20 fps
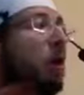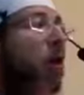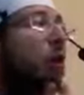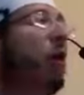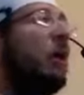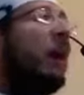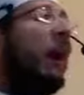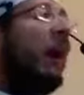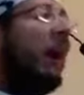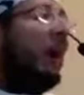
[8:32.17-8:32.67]

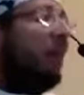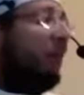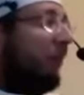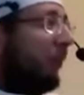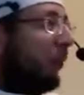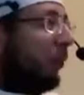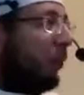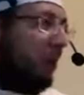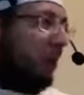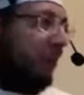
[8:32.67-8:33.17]
could
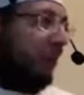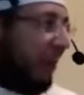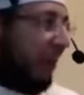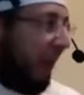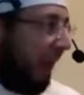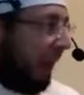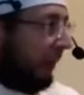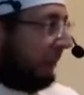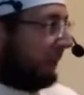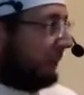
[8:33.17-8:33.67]
have good
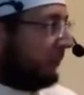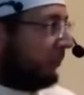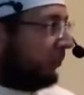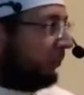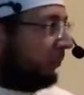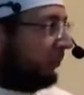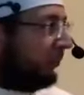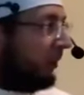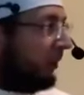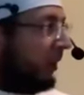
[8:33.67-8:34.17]
bid'ah.
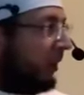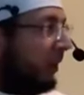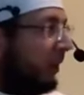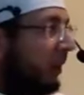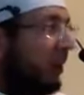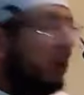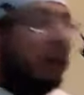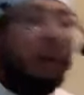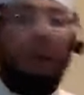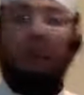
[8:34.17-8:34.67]

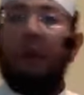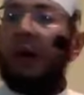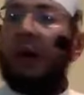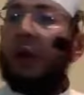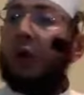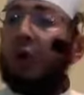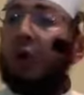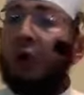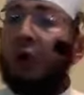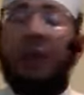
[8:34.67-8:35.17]
But
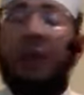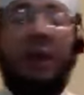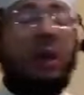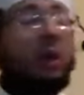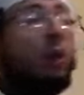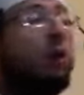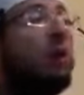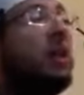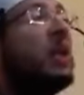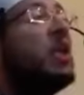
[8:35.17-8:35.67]

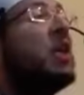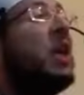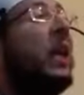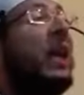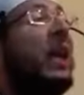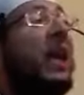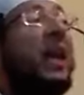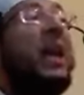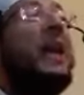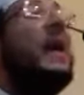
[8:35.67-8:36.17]
according to the
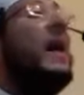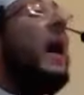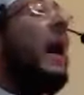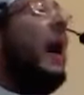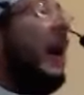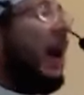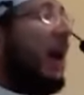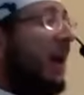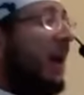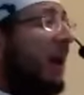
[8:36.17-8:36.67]

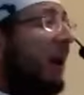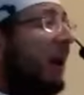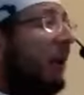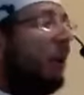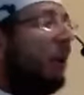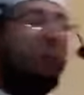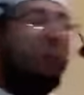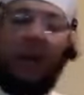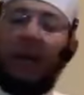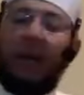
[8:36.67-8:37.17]
sharia,
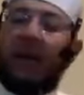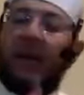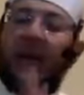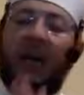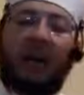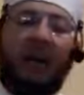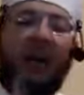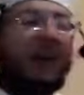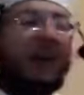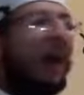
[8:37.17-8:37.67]
we
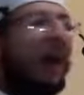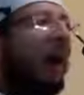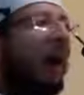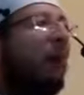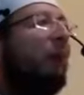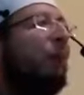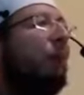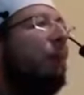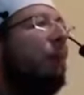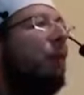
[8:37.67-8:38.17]
cannot
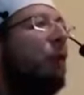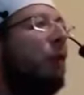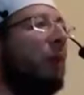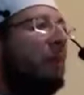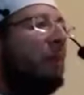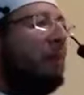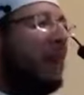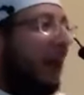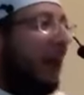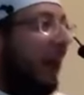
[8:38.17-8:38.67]
have
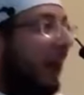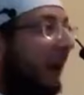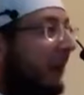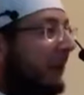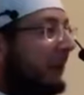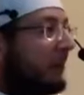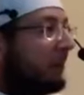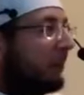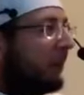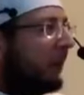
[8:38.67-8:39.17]
good bid'ah.
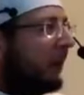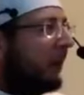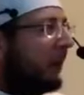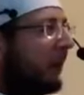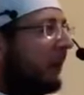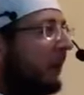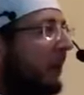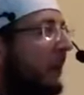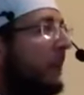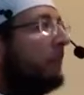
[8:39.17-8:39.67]

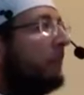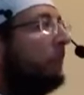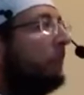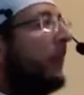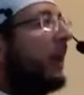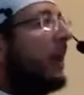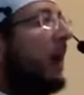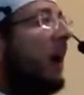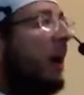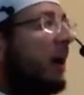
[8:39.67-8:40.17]

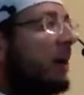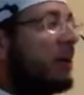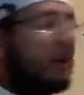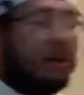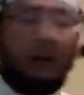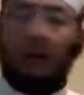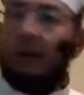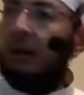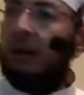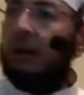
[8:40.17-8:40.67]
Because
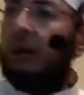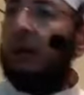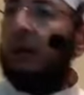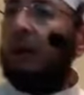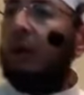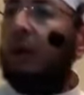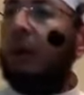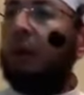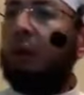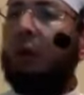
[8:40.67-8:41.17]

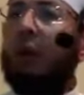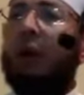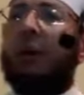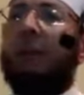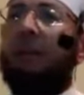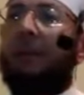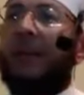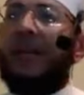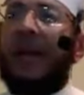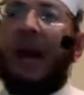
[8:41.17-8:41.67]
the
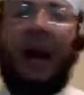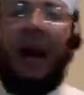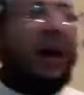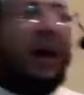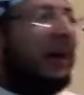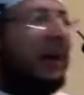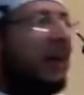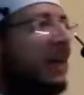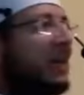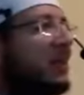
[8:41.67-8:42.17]
word
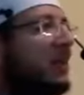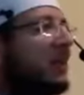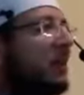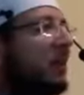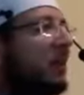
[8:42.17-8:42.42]
bid'ah is